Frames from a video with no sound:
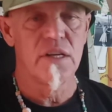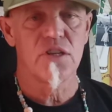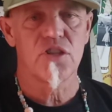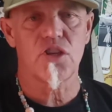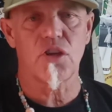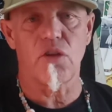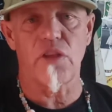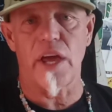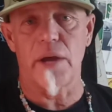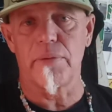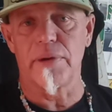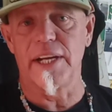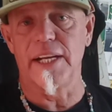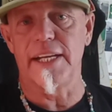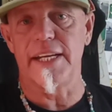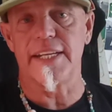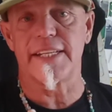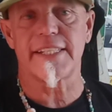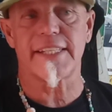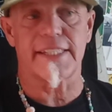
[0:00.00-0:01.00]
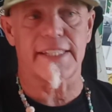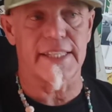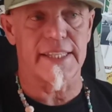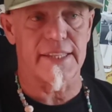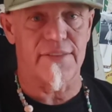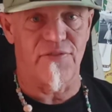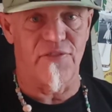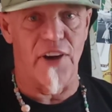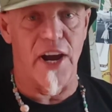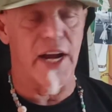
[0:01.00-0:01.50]
So they released
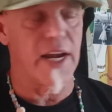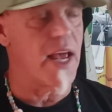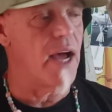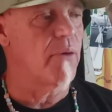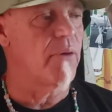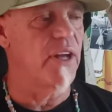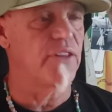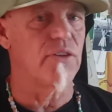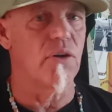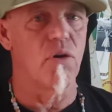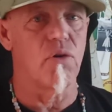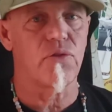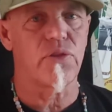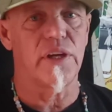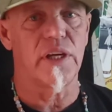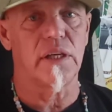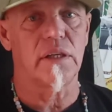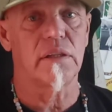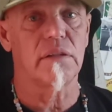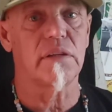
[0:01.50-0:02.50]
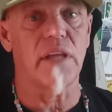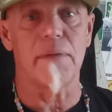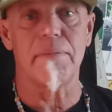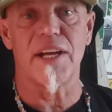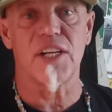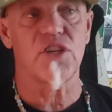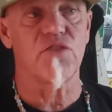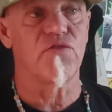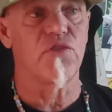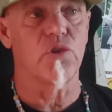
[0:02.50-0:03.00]
Friday. I read the whole thing. They
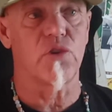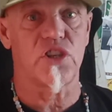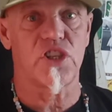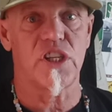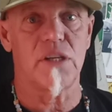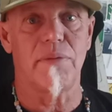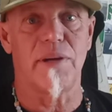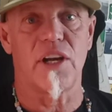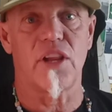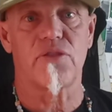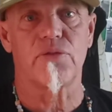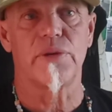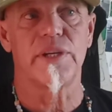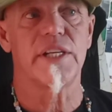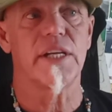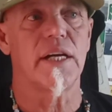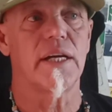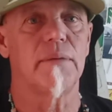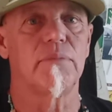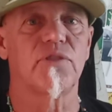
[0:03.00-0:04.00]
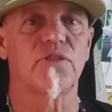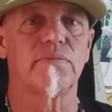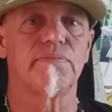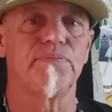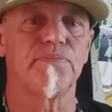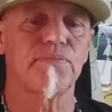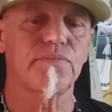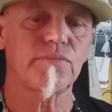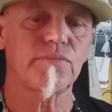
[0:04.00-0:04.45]
mentioned Fukushima in it three times.